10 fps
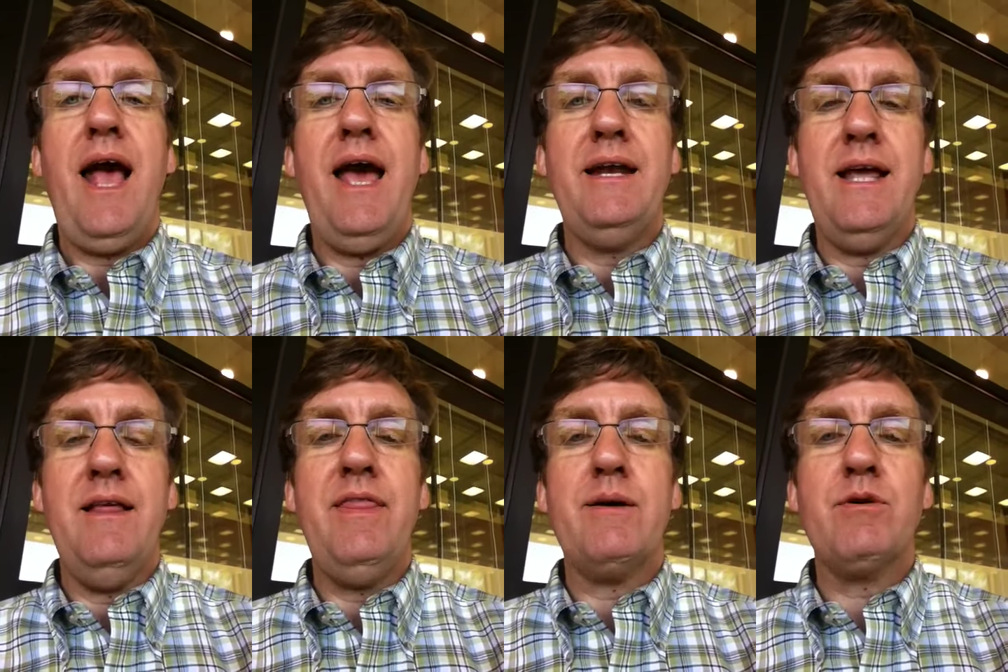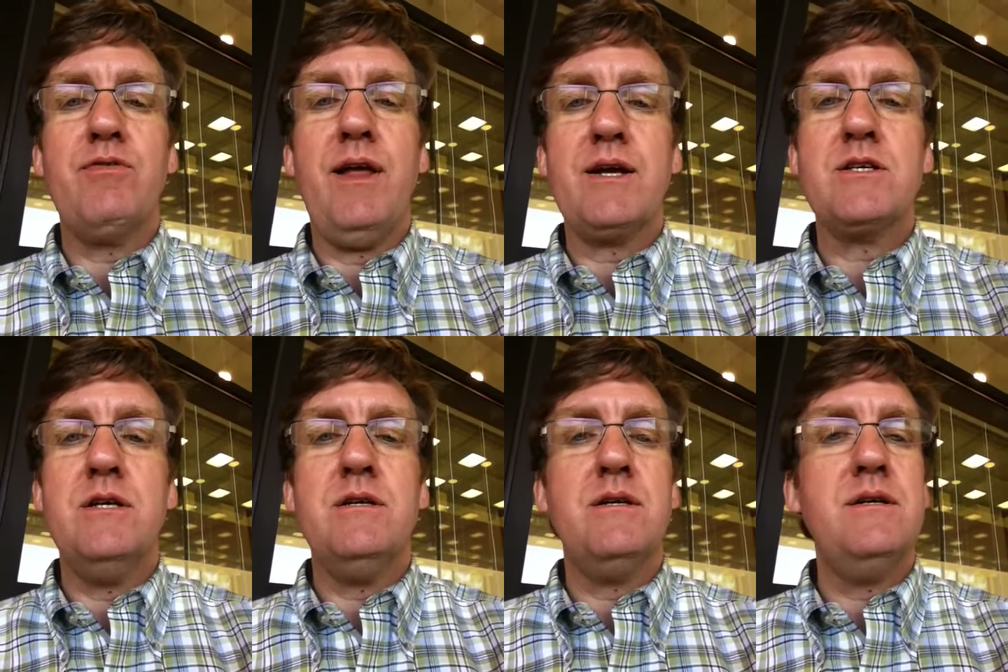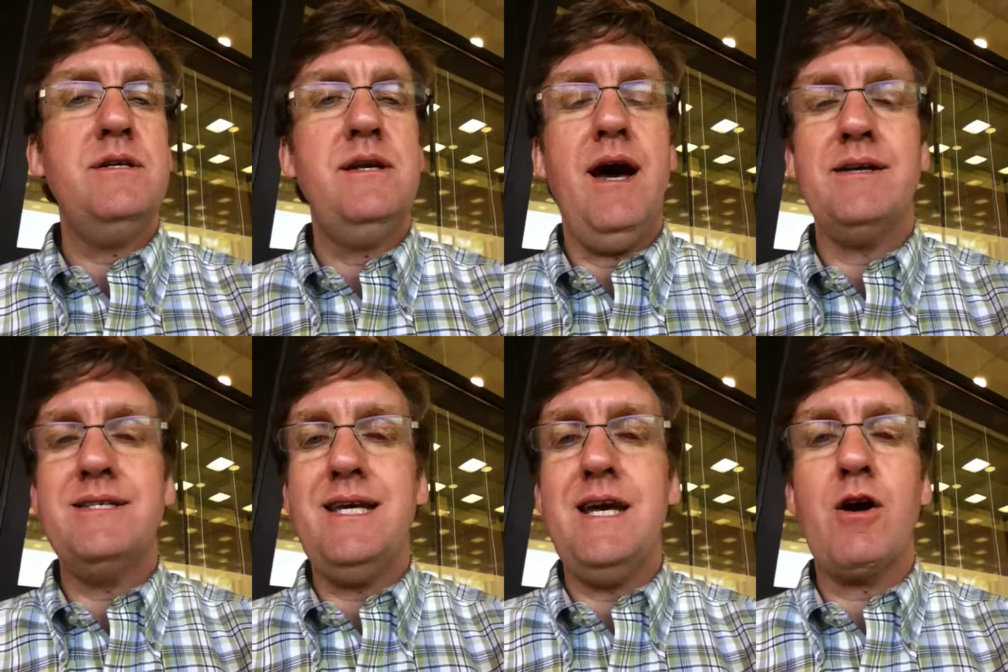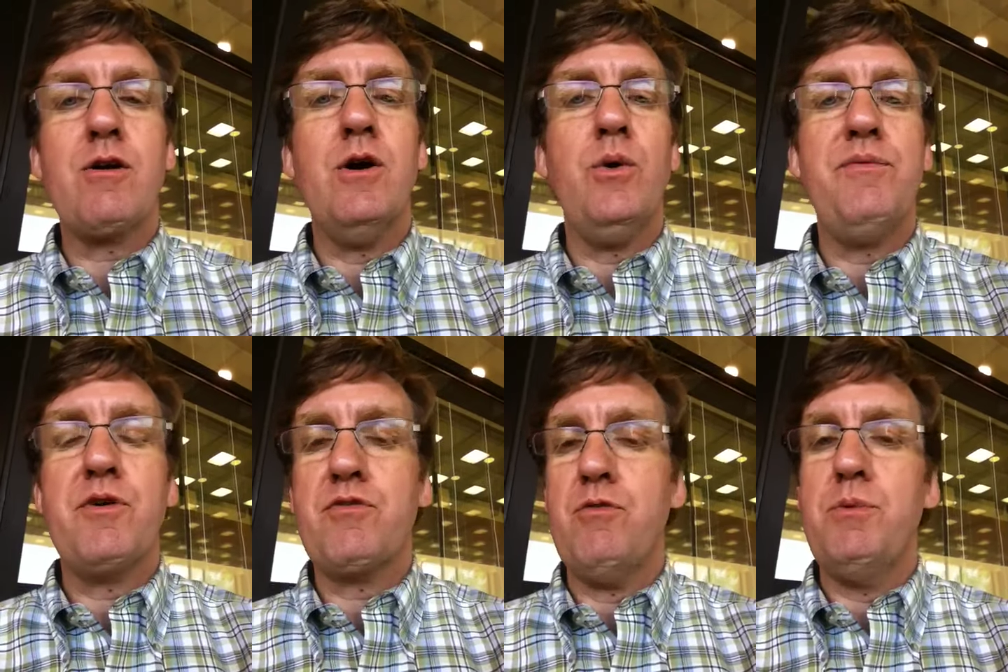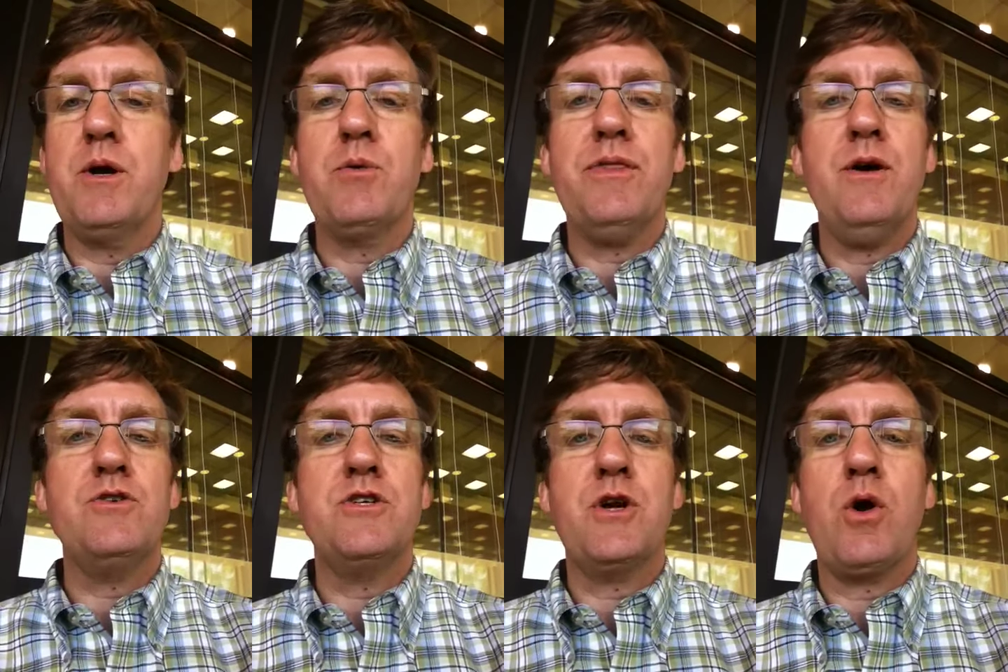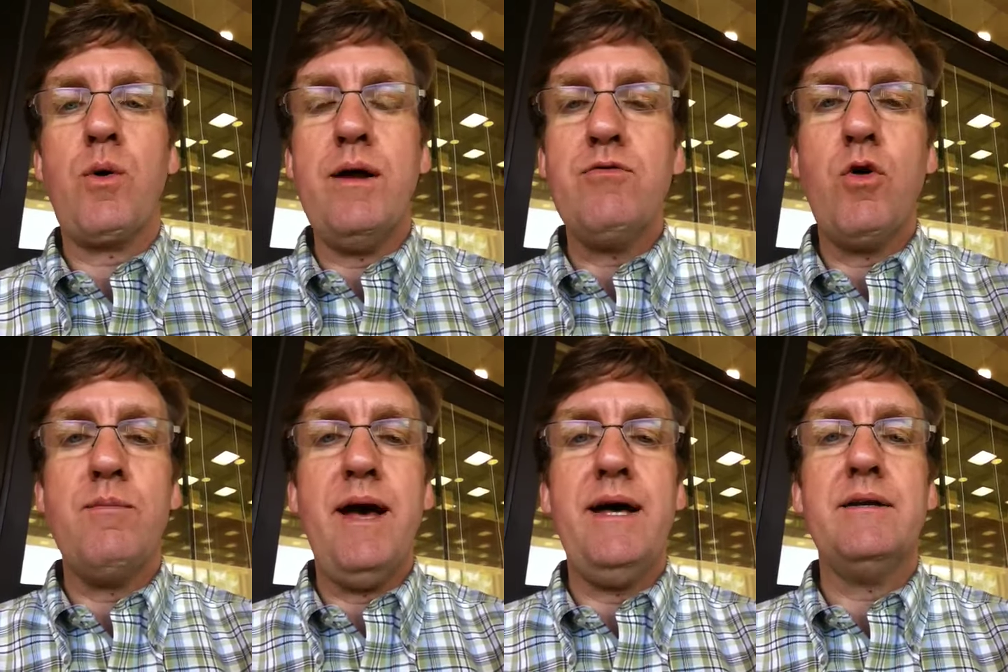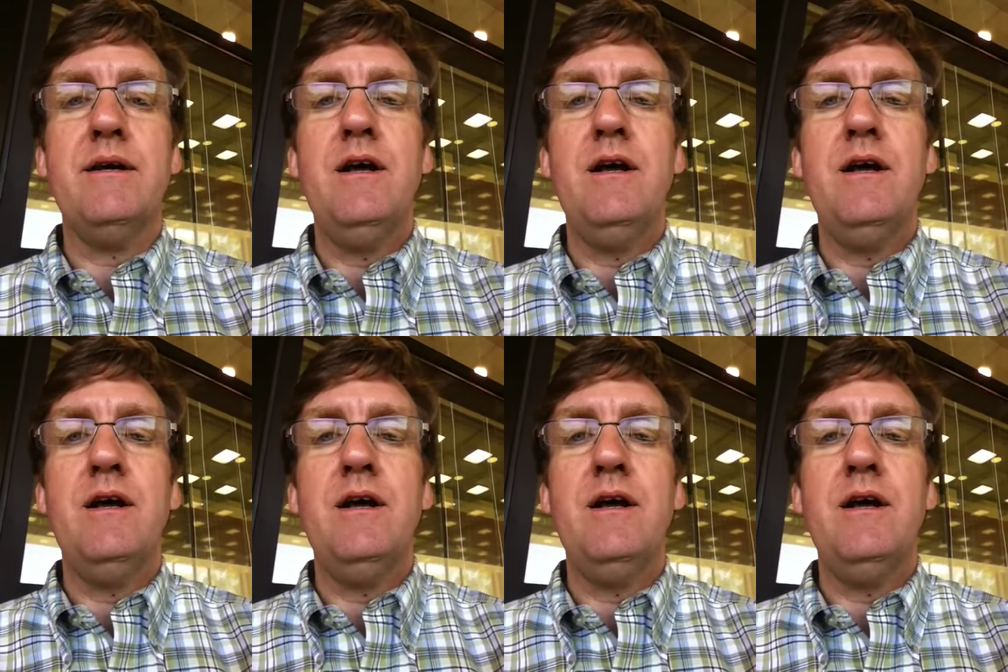And in that reflection, a DRO, if you're familiar with those, is a great format.